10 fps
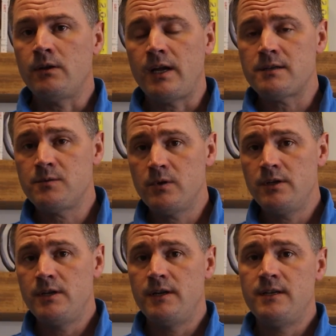Last
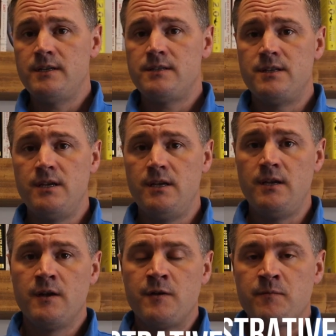one is
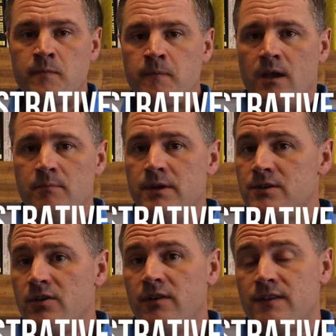the
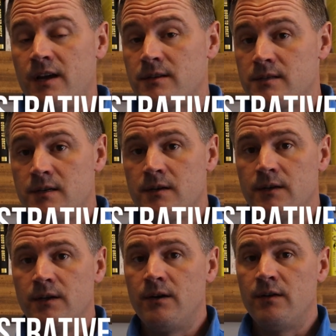administrative tasks.
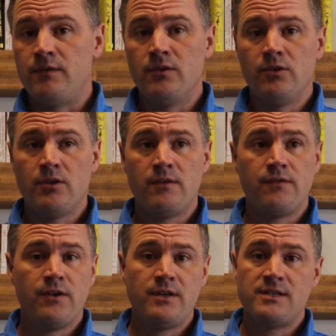If you're looking
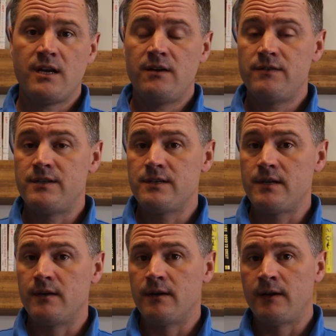for an executive
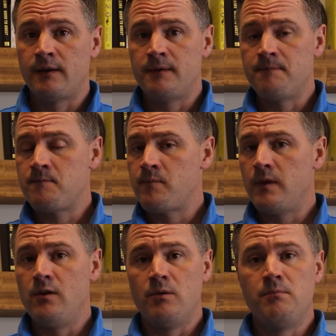assistant,
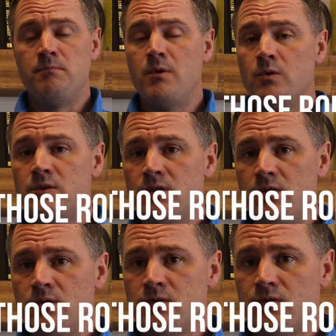most of
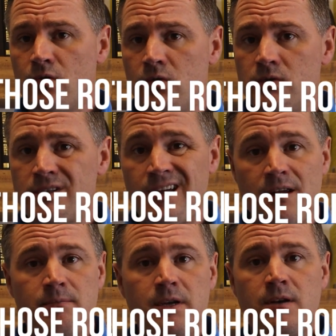those roles
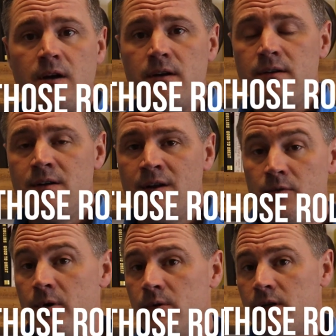can be done
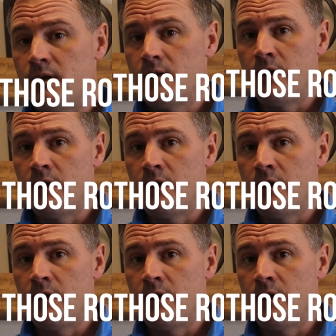remotely.